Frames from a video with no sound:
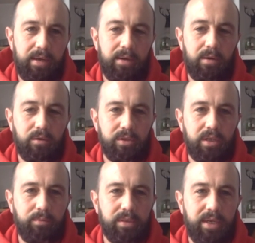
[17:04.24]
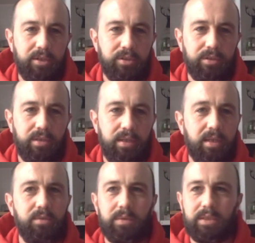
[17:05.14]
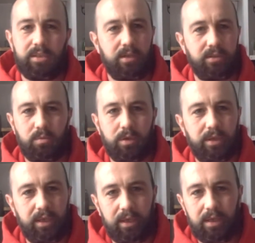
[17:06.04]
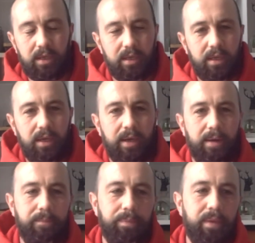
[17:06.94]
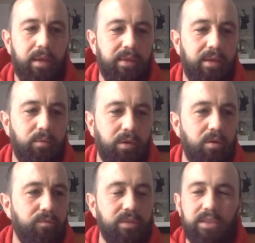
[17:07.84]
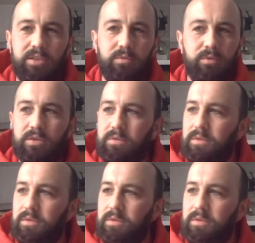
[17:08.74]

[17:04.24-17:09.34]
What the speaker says: on child protection. And that's when I started working. I think one conversation was